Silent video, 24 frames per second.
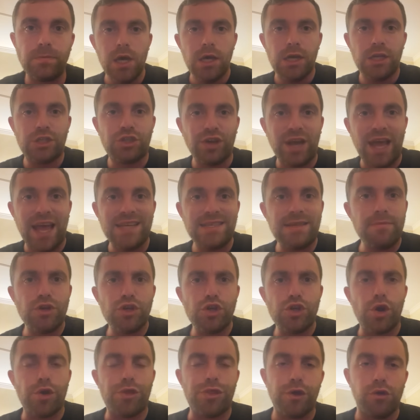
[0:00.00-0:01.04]
And so guys, let me
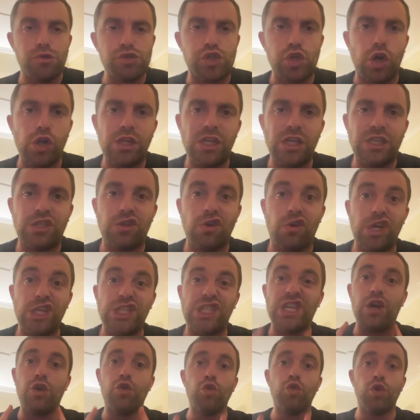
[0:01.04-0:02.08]
know your thoughts on all these
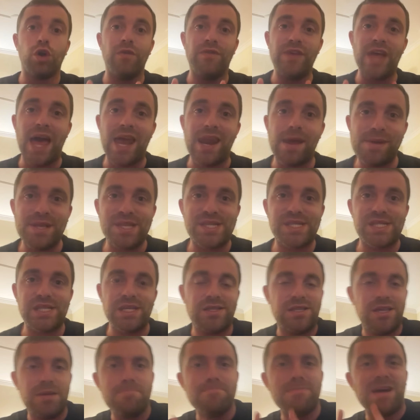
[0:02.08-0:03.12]
stories. Ugo Viana, Man
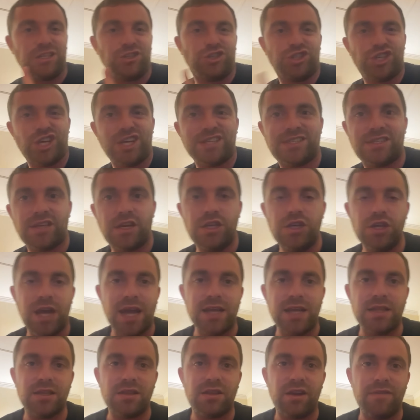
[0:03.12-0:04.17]
City, Manchester
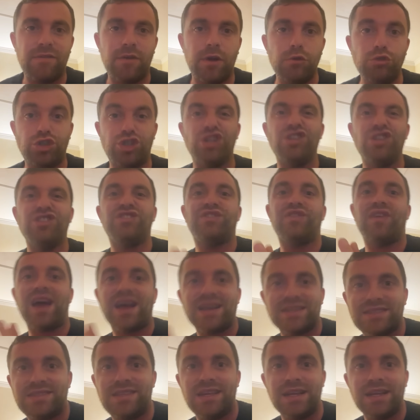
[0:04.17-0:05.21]
United revolution,
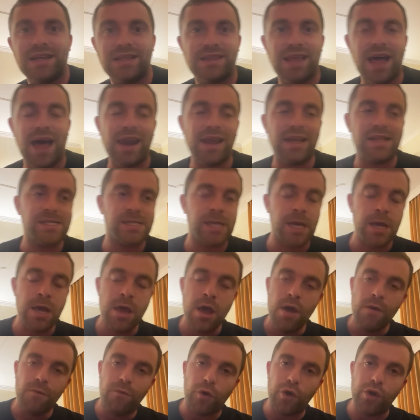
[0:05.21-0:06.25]
trusting talents
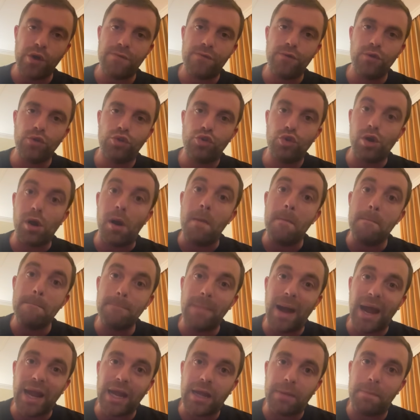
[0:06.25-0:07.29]
for the future.
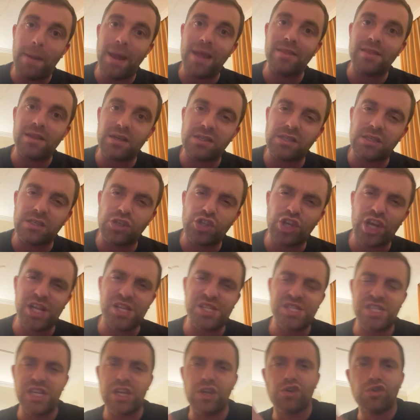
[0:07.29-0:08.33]
Mike Penders,
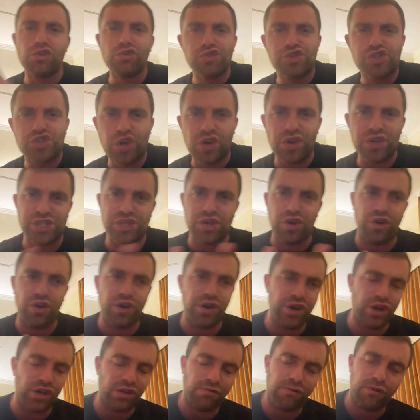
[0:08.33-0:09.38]
Chelsea, good choice
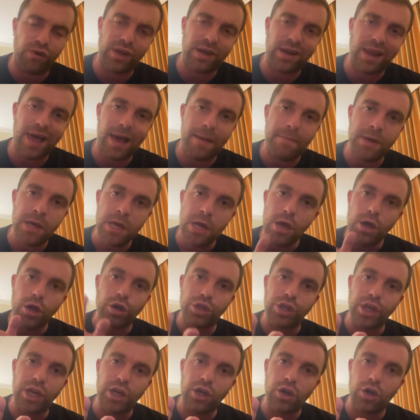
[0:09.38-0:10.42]
or not for the club.
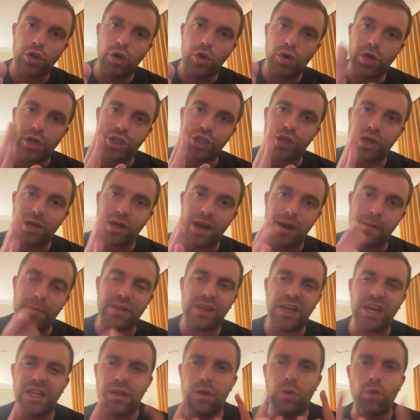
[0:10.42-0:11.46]
Rodrygo Goes, Real
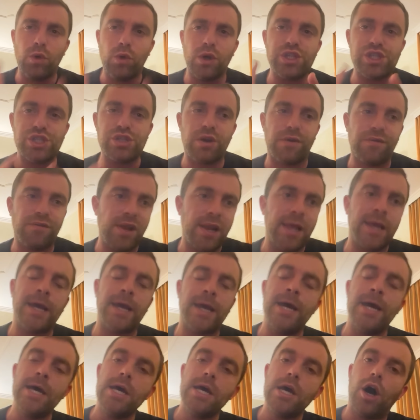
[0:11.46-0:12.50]
Madrid, what's your feeling
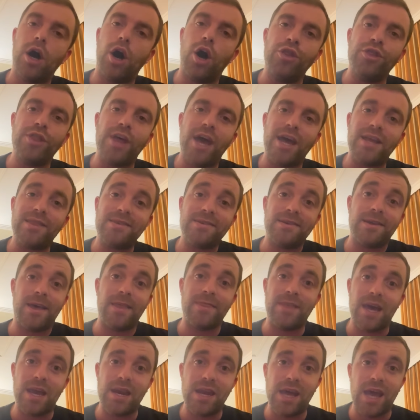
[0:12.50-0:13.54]
on that?
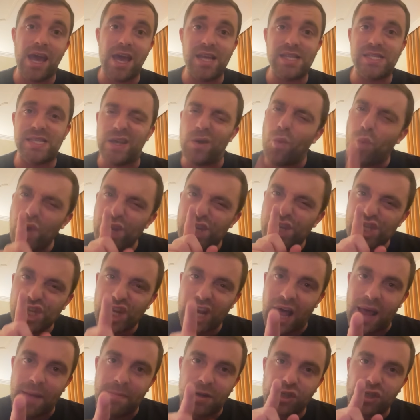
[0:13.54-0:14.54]
And then Eze, which club